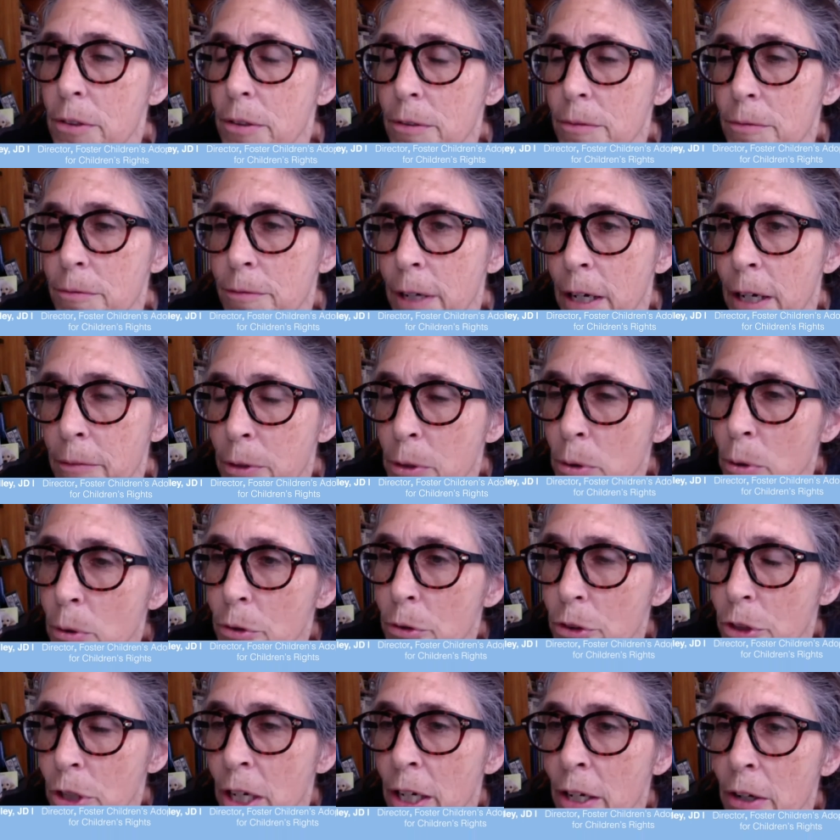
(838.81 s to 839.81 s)
5-year-old
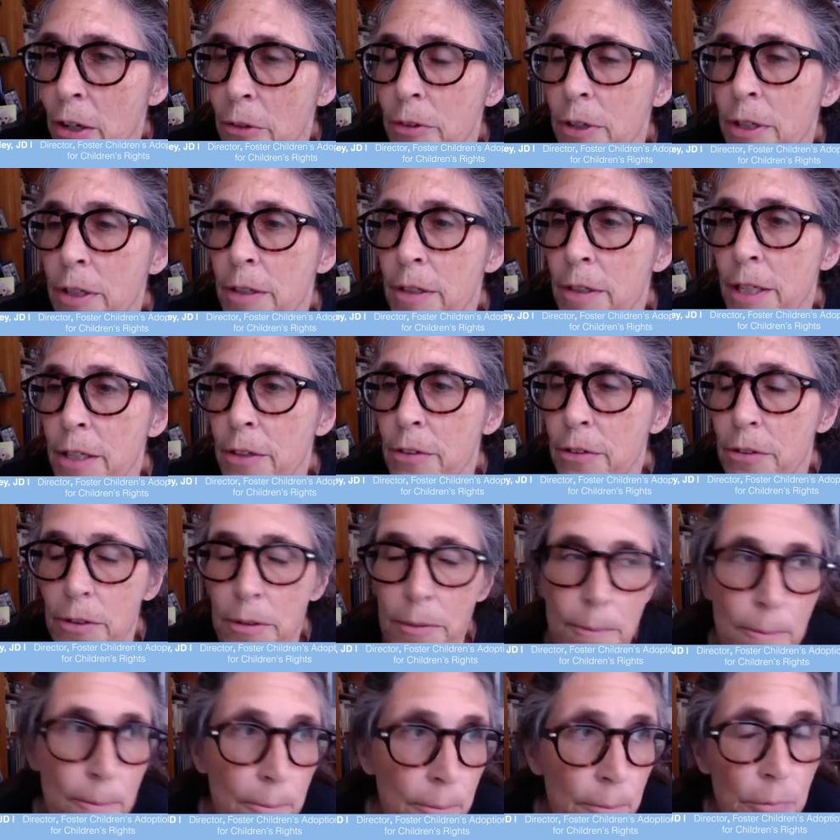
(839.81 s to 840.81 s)
child that needs a
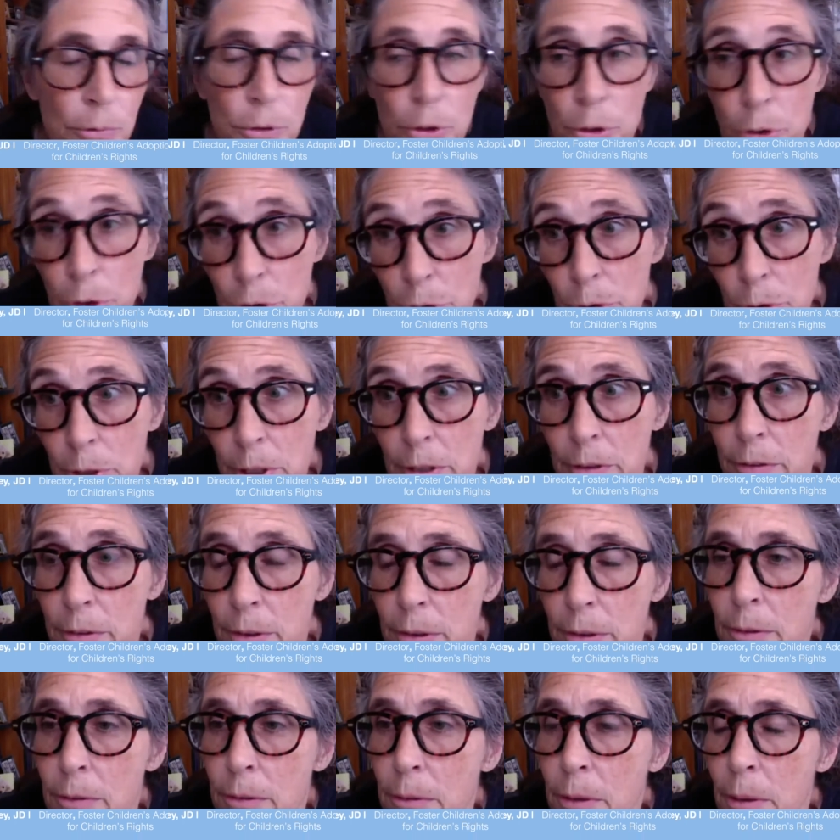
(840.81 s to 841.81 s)
surgery
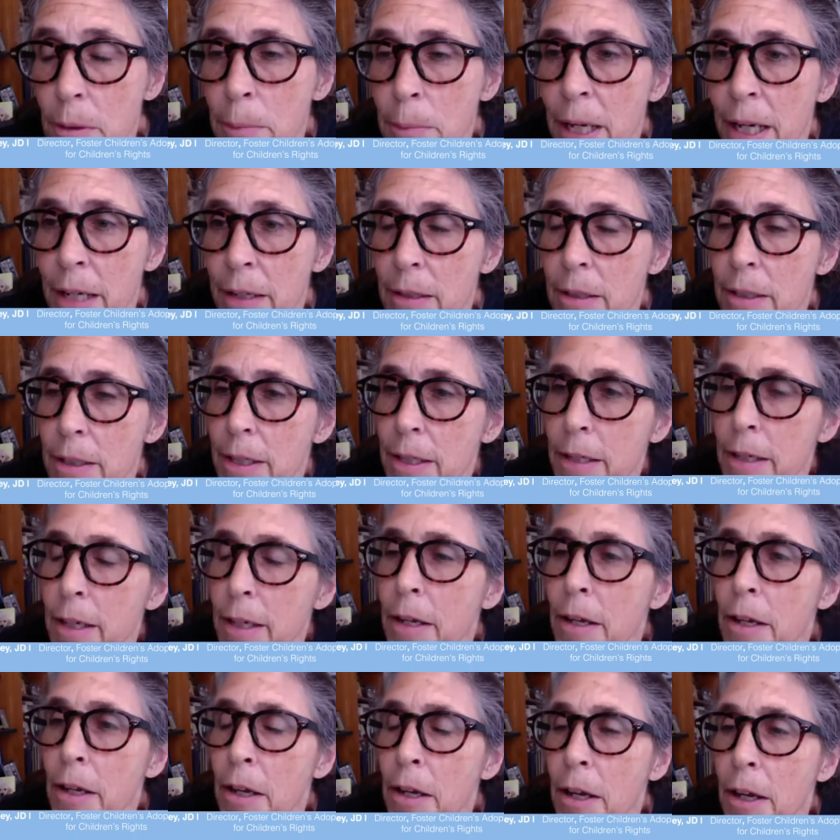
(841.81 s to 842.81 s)
badly.
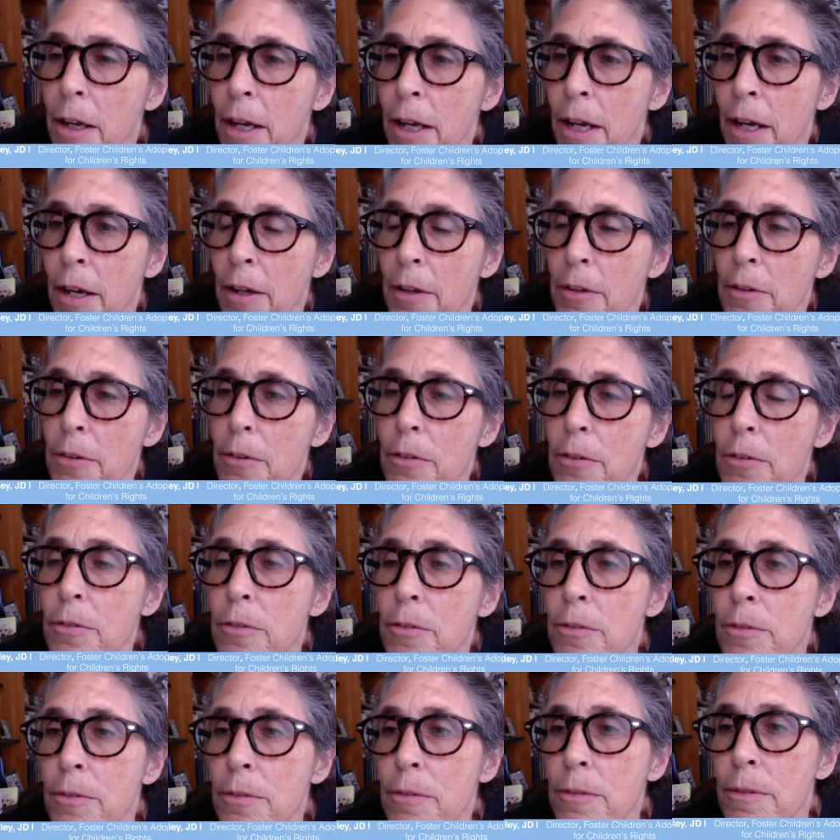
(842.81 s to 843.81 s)
And
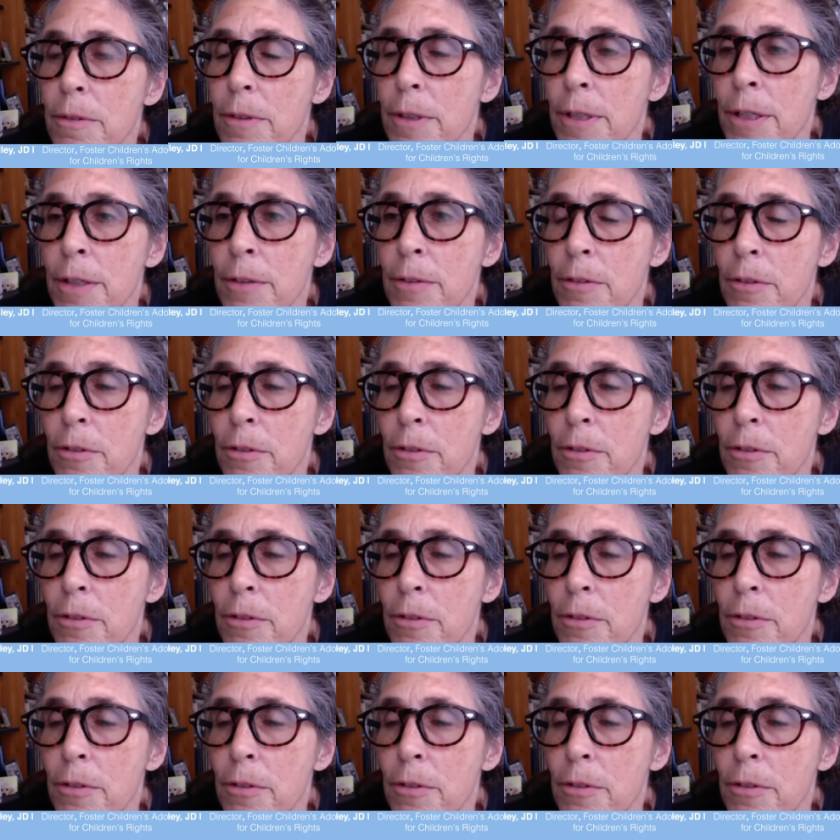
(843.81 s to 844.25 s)
it's